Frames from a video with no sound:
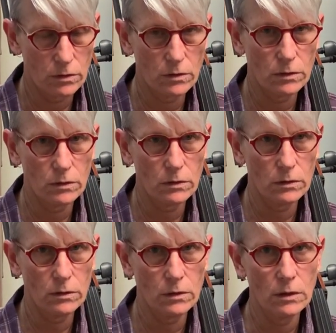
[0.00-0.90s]

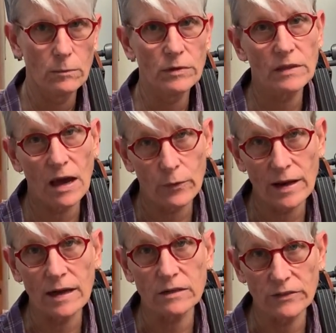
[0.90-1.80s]
That one
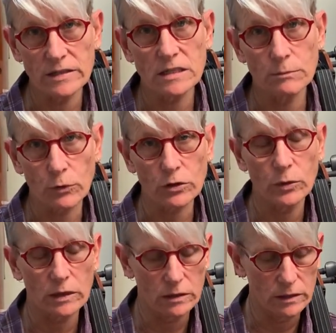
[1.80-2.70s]
activates it more
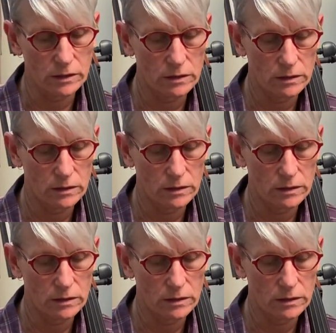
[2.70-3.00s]
quickly.